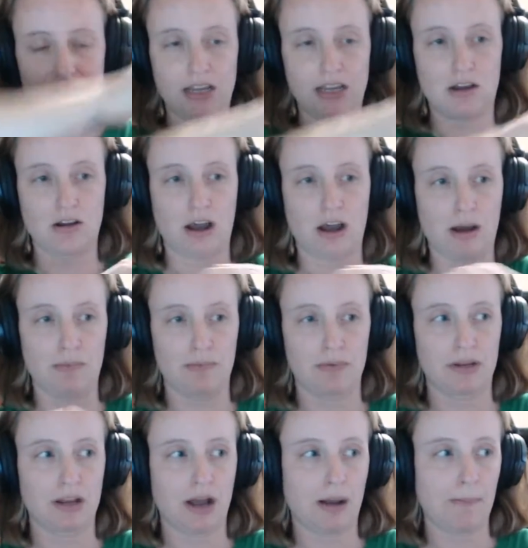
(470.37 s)
comp
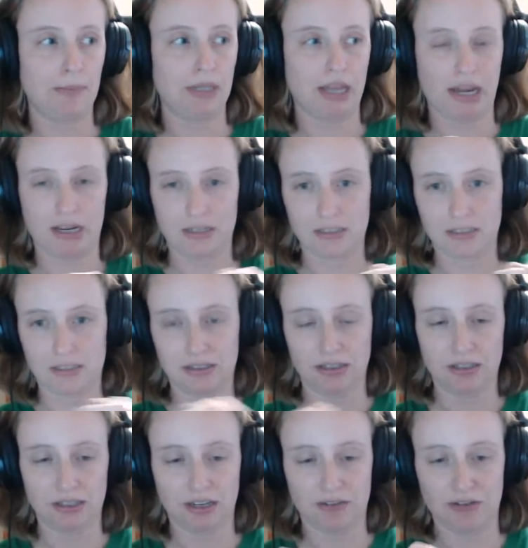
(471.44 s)
complex
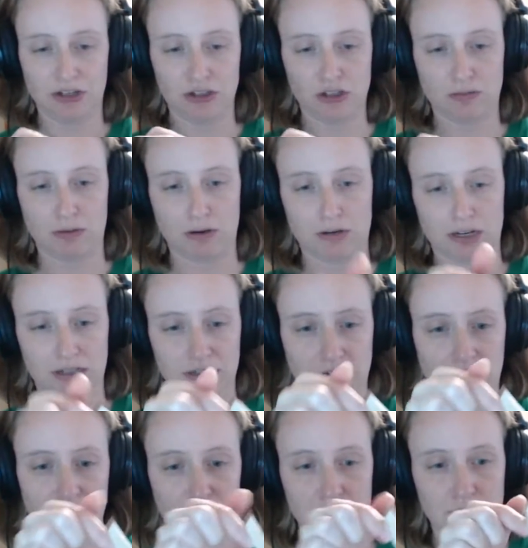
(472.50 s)
the adventure mode is. It
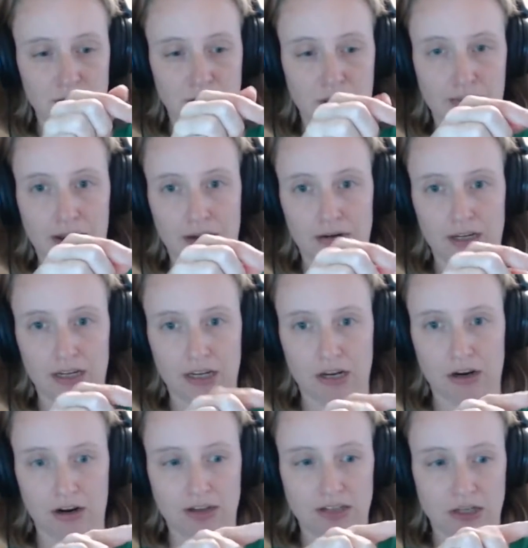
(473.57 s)
goes till about here
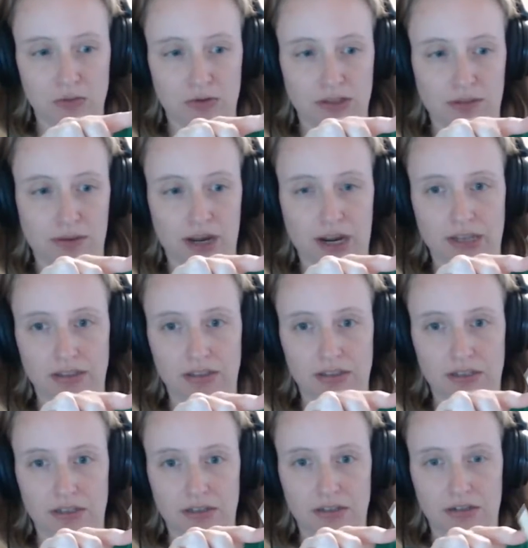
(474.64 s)
because that's when the behind the
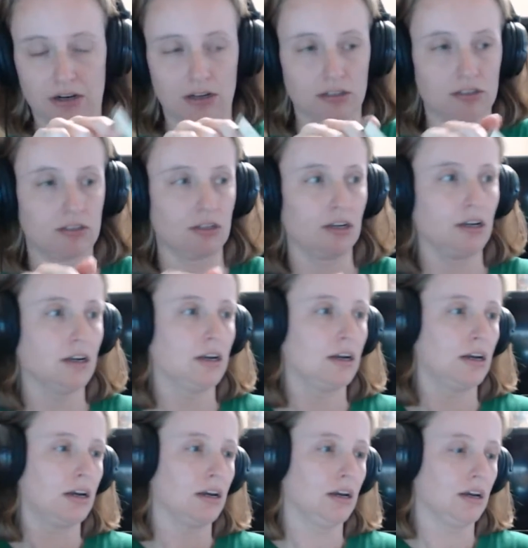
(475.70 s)
scenes starts.
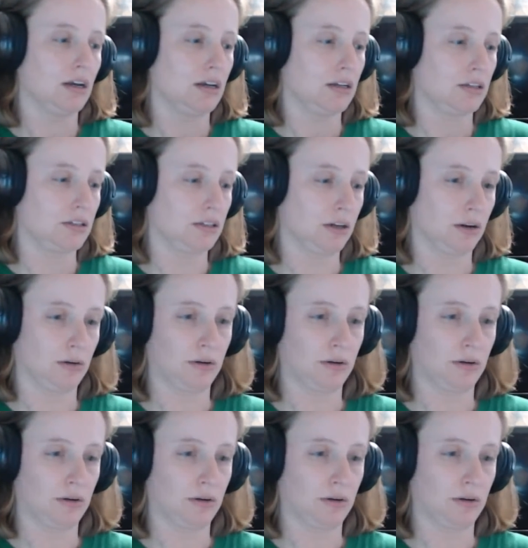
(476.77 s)
So